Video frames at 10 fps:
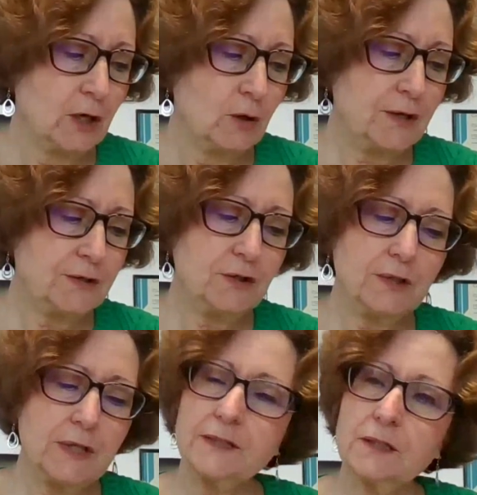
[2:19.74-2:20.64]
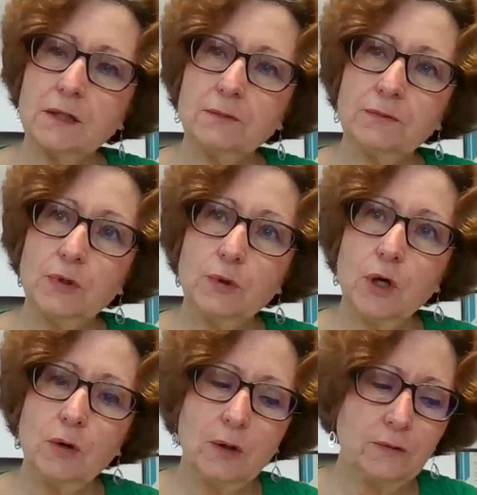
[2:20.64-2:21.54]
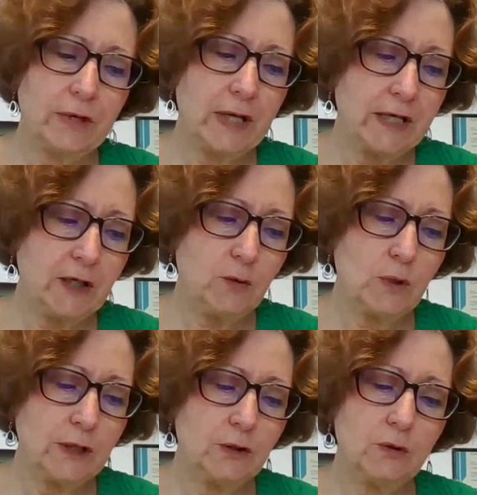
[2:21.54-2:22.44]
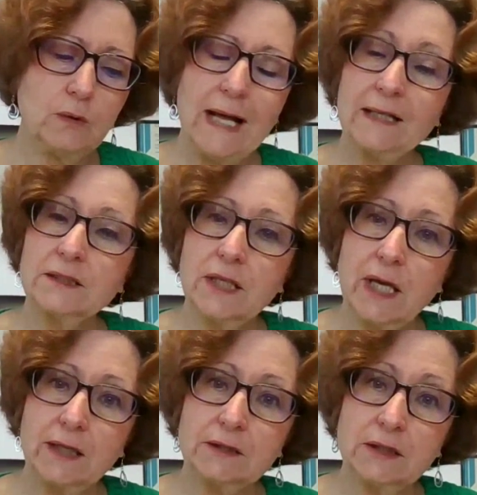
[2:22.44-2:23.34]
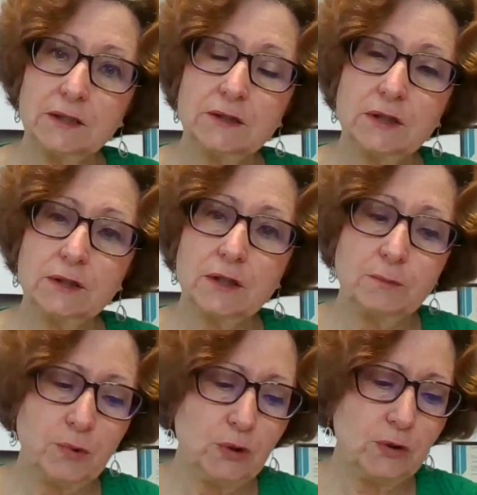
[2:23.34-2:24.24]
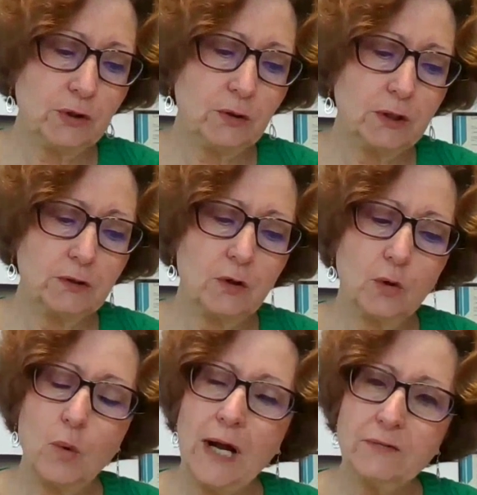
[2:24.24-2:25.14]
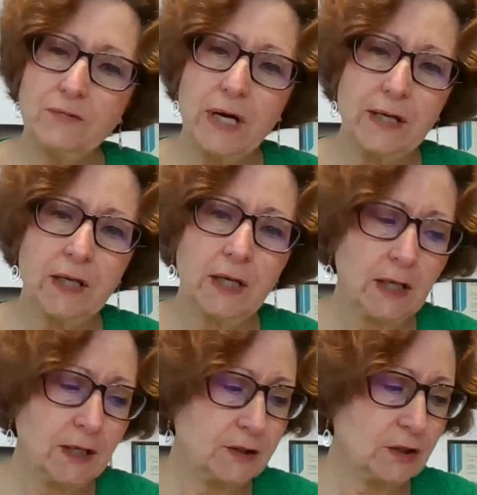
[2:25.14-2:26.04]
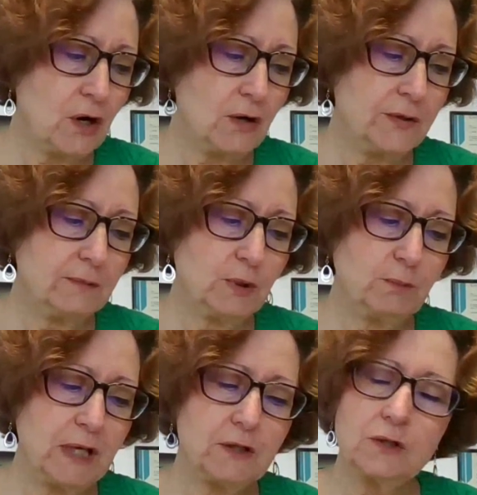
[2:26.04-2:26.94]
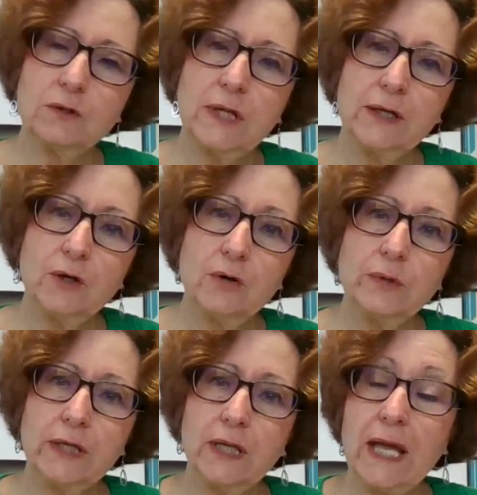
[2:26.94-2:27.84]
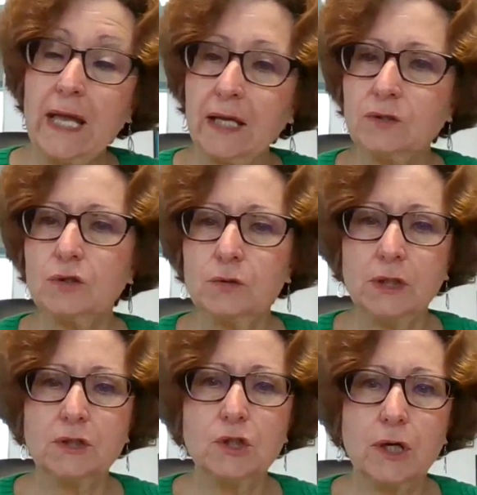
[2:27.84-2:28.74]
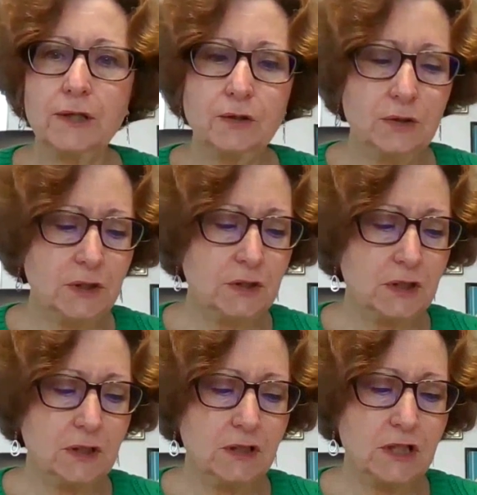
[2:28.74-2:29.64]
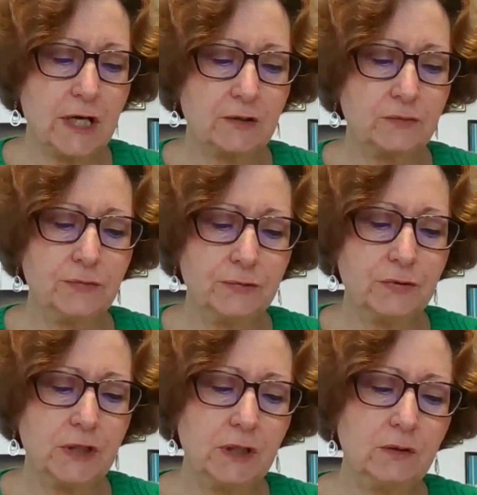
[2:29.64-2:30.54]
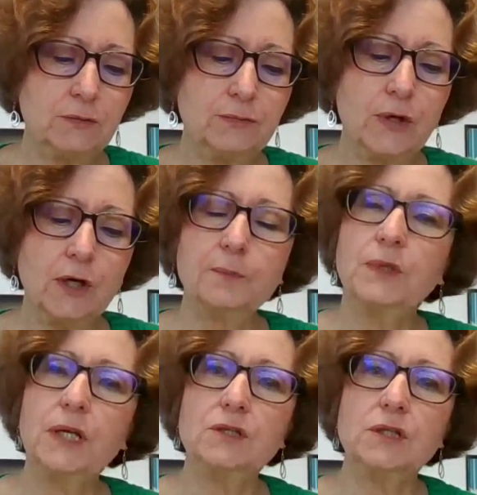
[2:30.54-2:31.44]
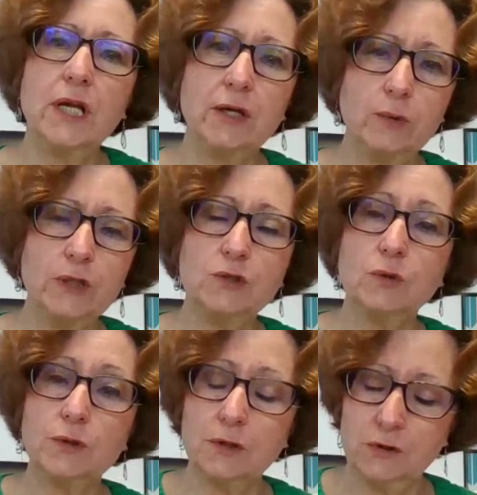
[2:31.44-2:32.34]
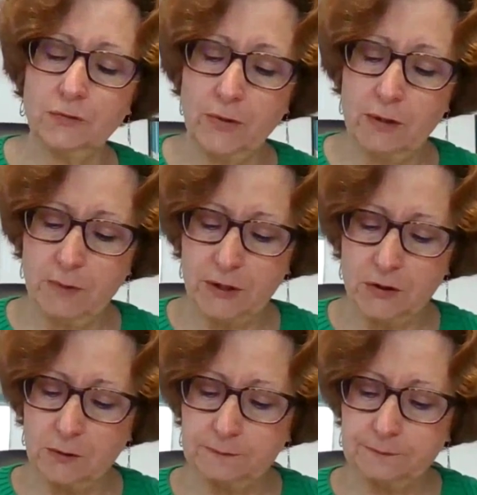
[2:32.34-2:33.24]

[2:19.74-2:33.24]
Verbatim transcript: We also ask that if you know of anyone who lacks access to computer or Wi-Fi, to call them and make sure they know they can tune into our Union City Channel 15 for updates and resources from us.